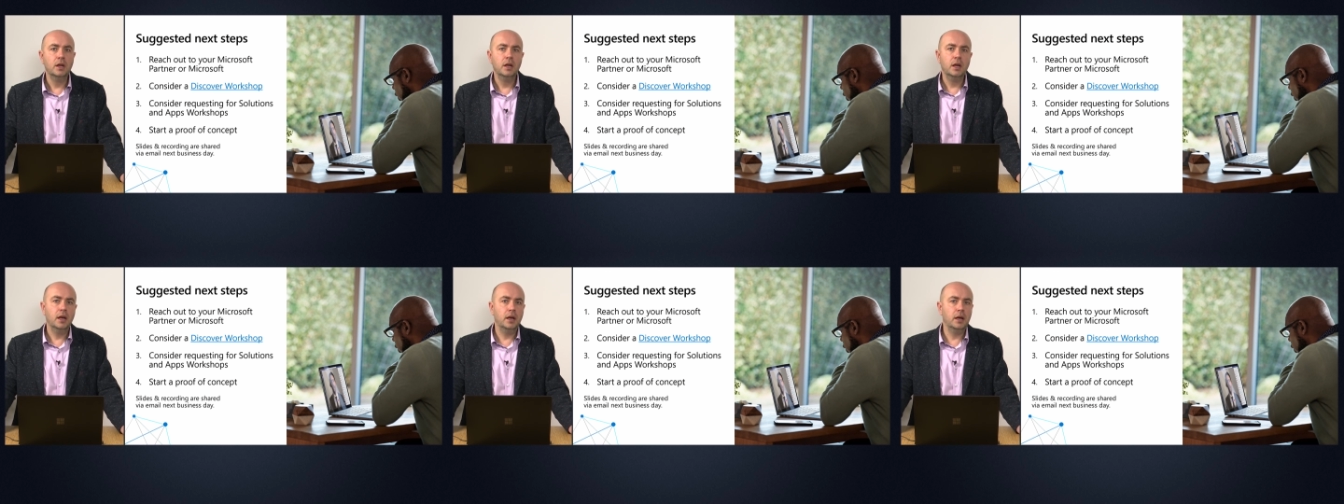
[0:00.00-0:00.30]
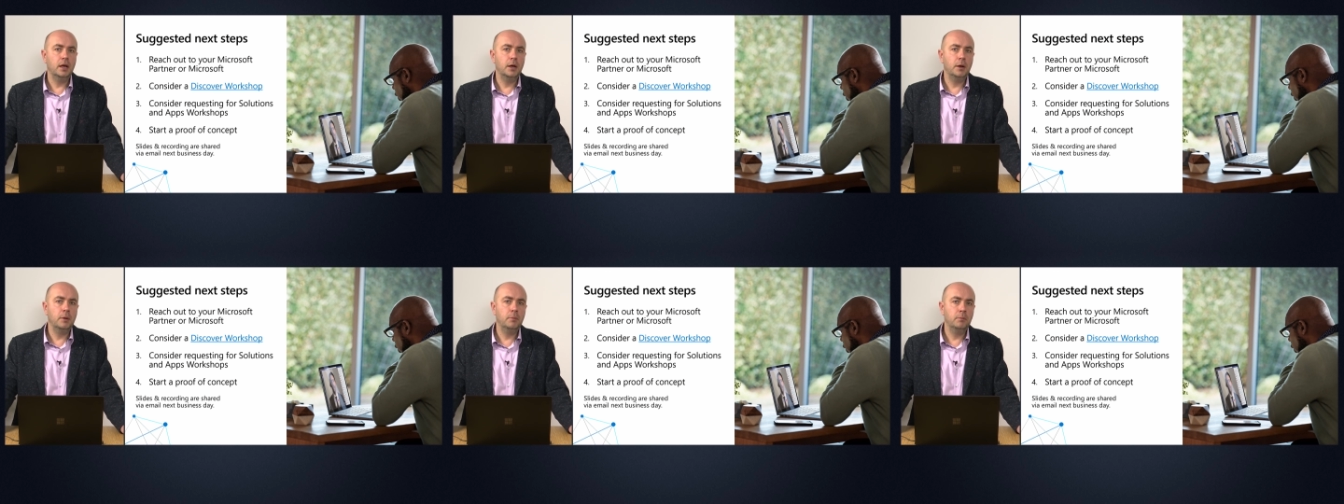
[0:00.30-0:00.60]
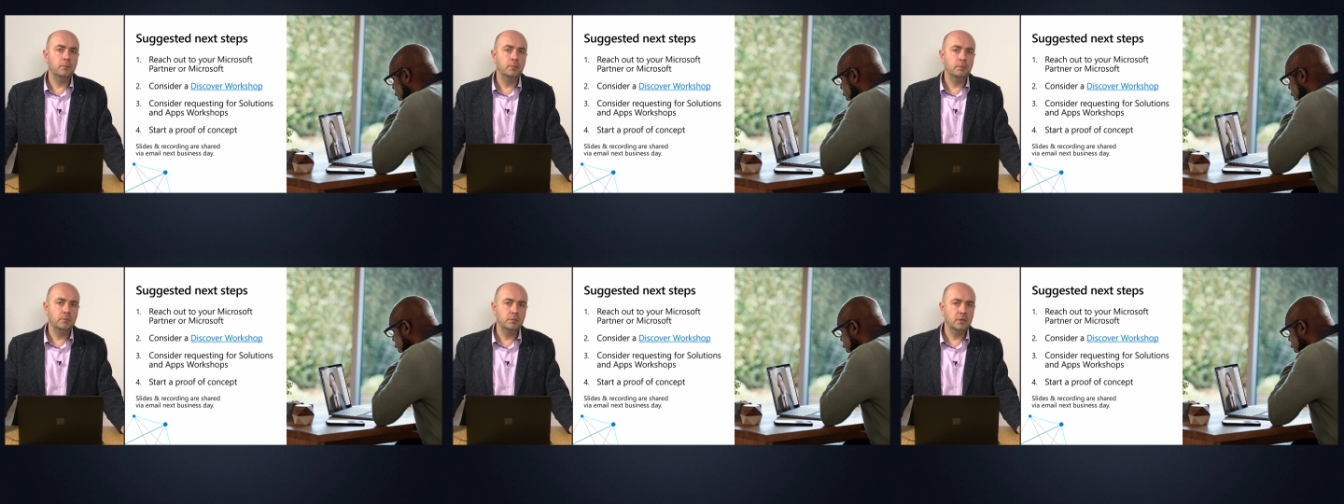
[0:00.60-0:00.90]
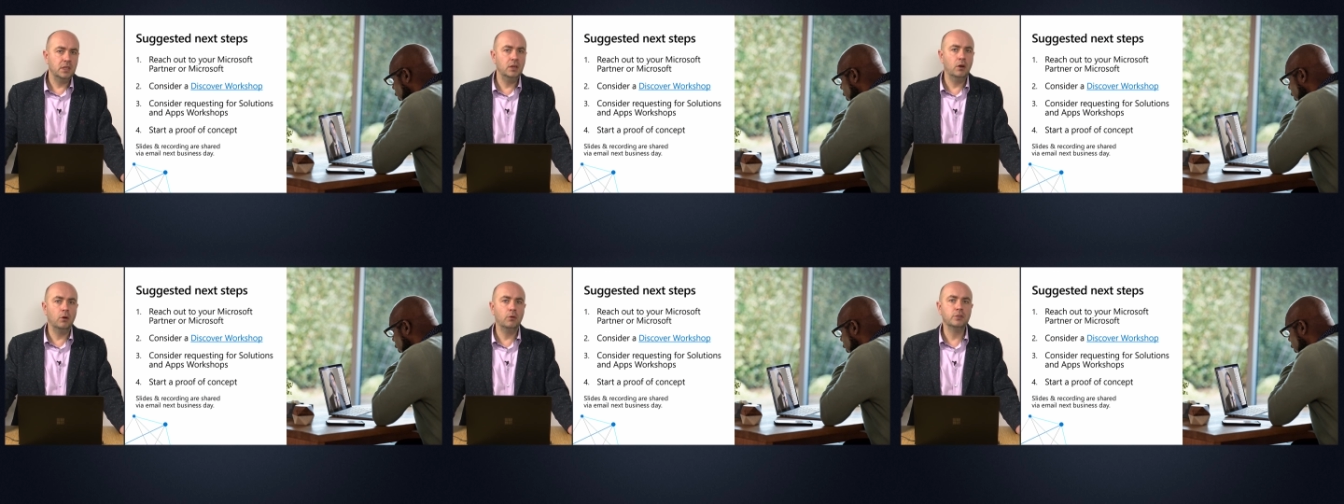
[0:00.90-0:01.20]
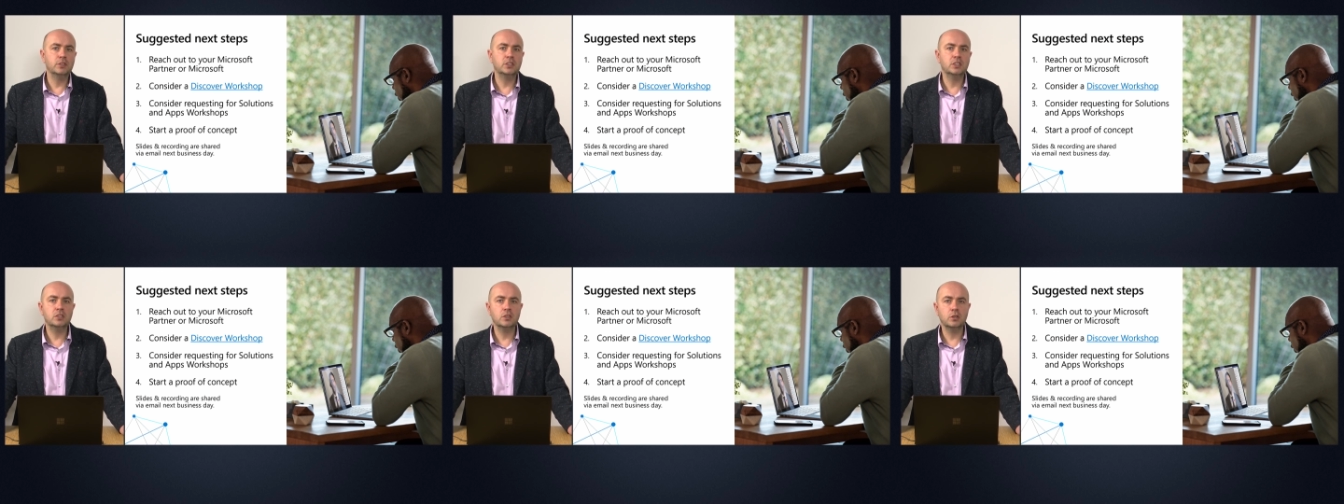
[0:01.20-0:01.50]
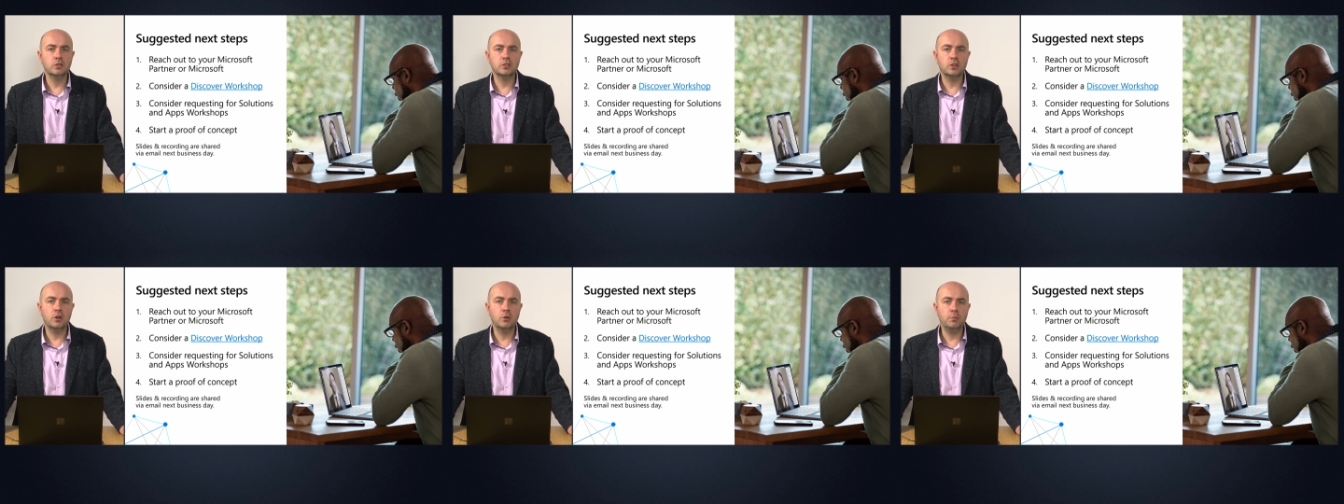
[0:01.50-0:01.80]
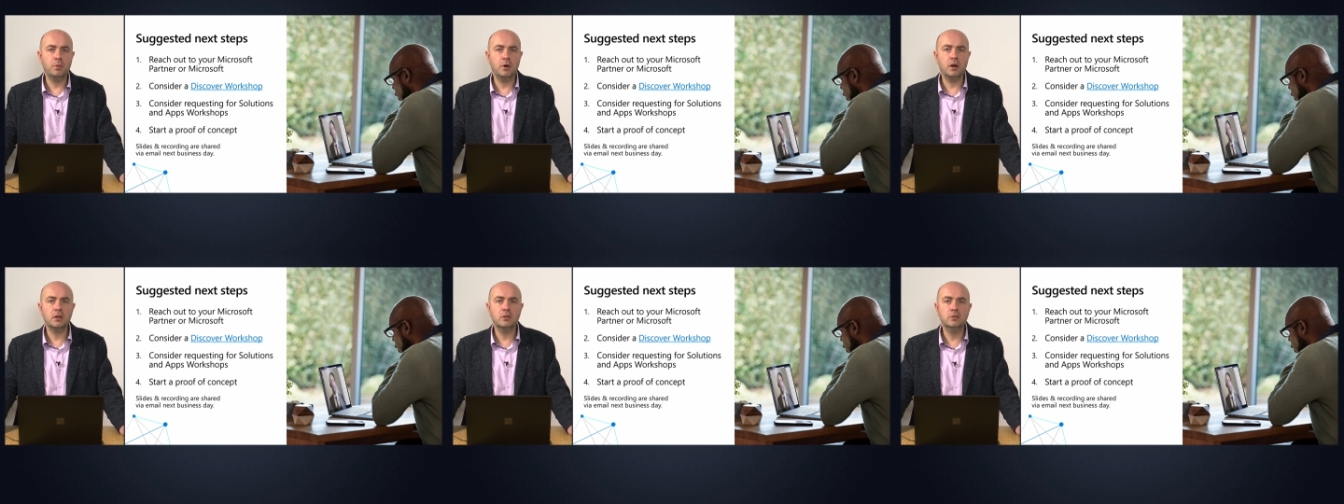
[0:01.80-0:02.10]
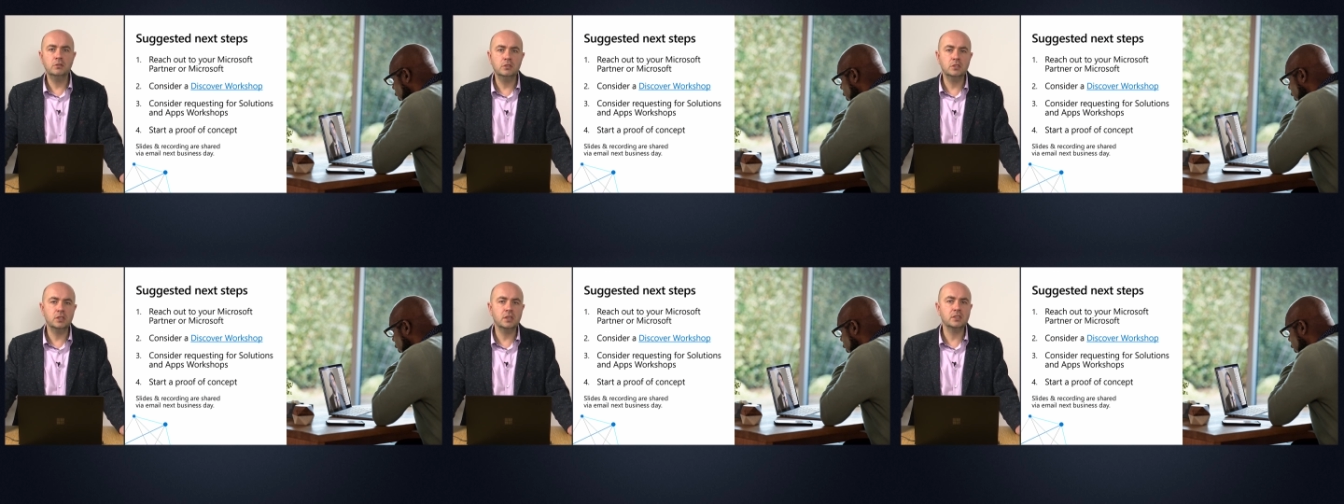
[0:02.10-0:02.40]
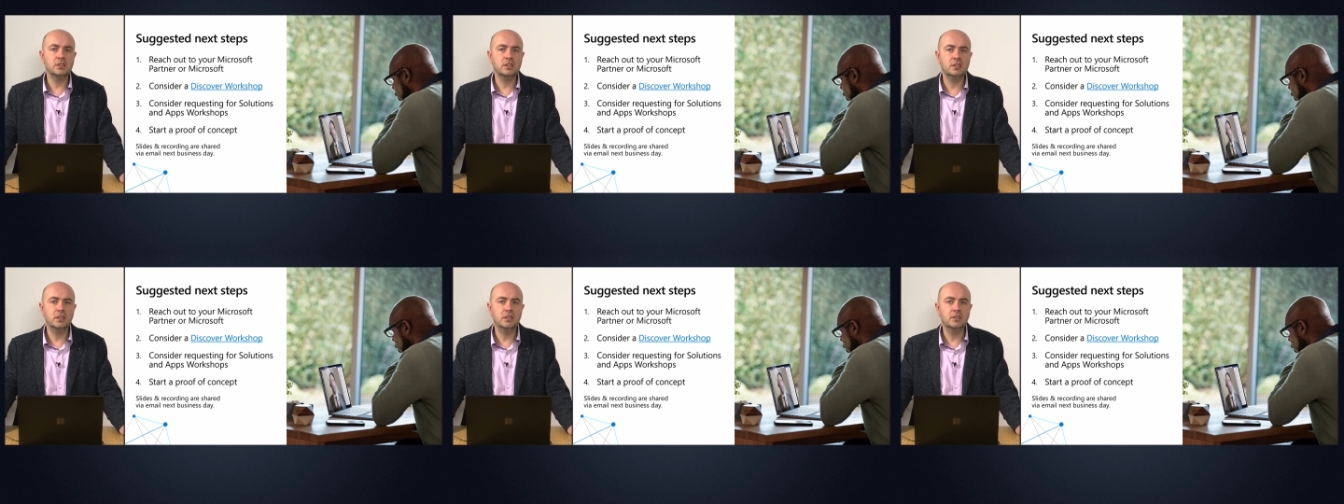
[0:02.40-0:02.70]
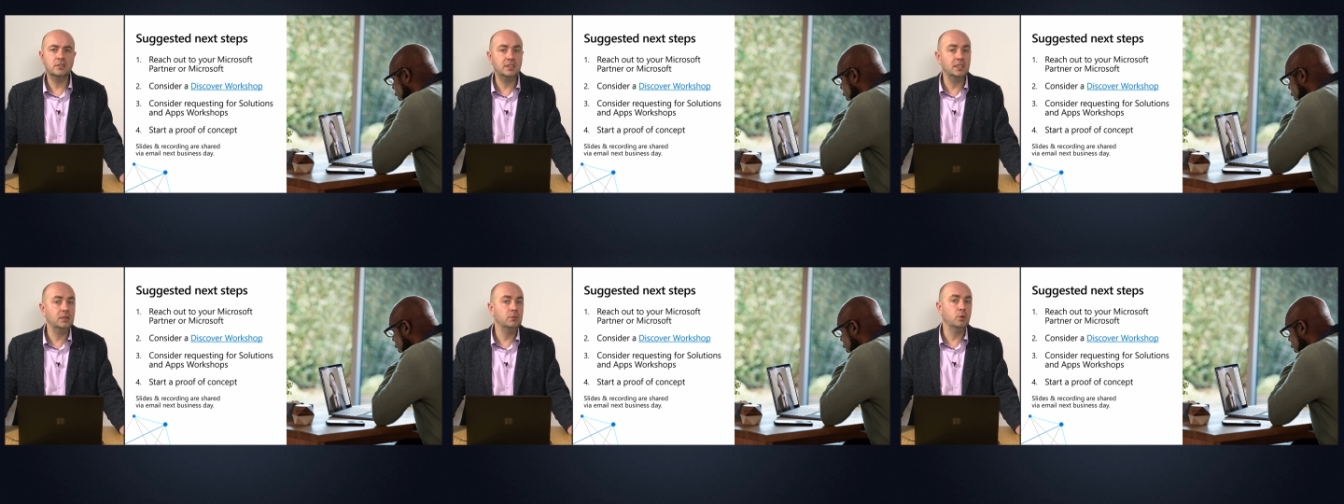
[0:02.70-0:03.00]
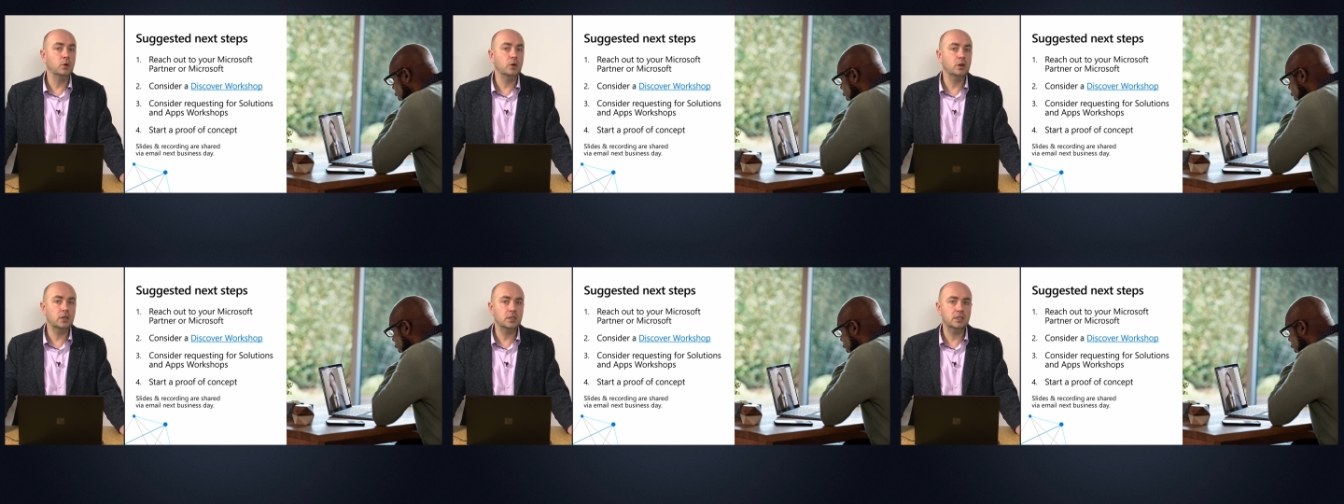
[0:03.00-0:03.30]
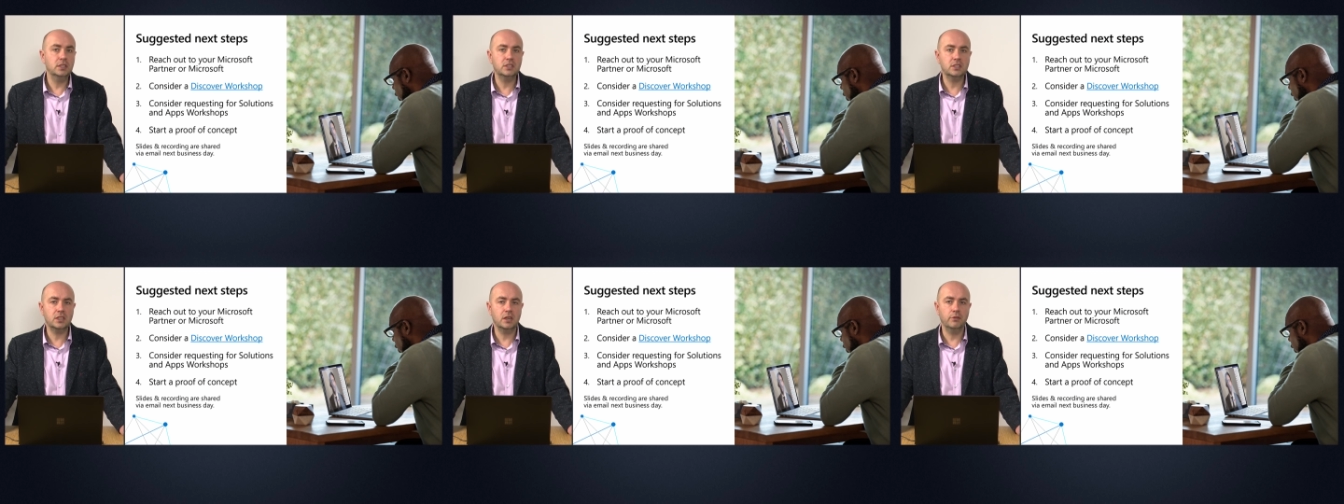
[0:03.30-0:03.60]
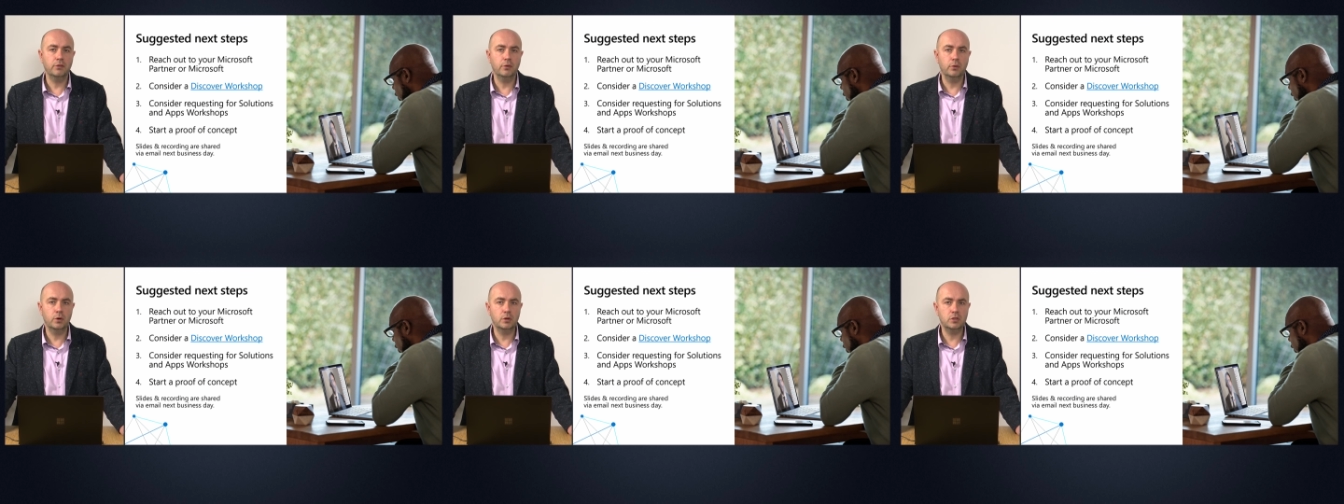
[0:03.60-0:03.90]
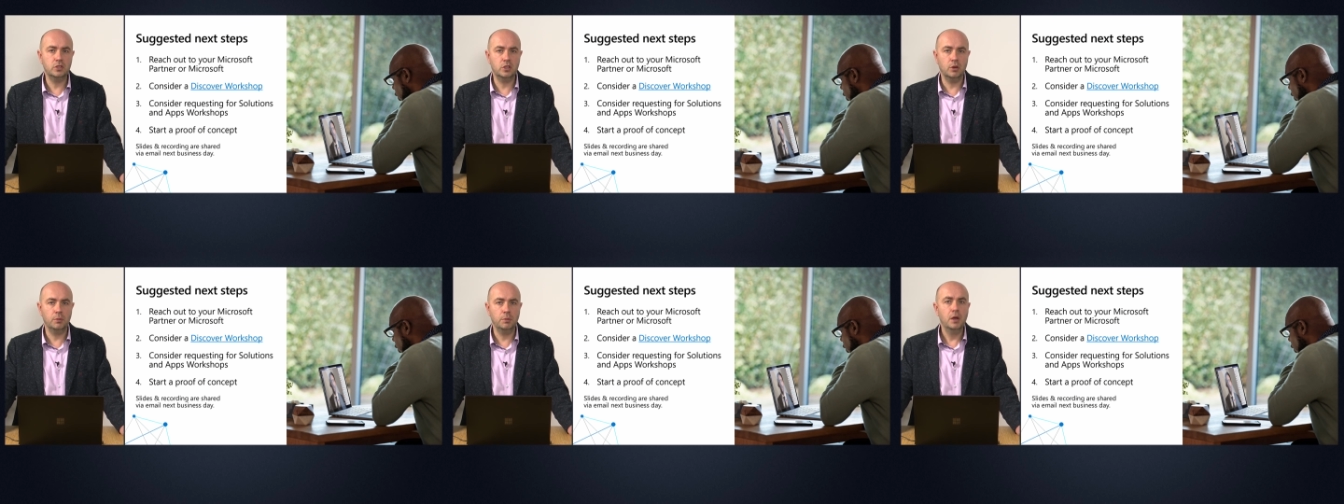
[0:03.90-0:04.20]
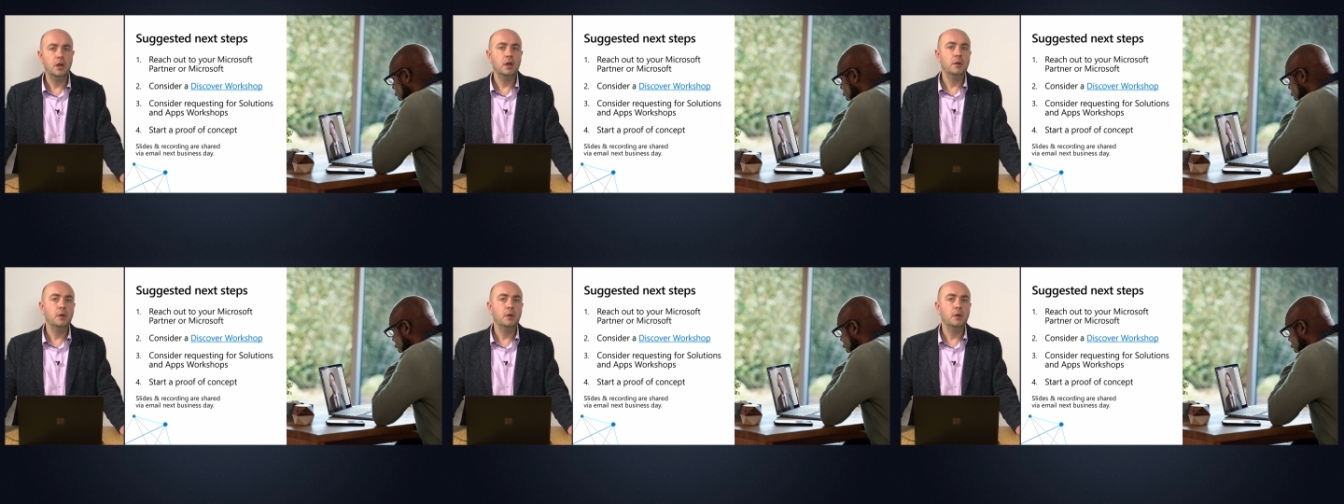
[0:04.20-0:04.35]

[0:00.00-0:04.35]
eOffice is also a partner who does the Teamwork Discover workshop,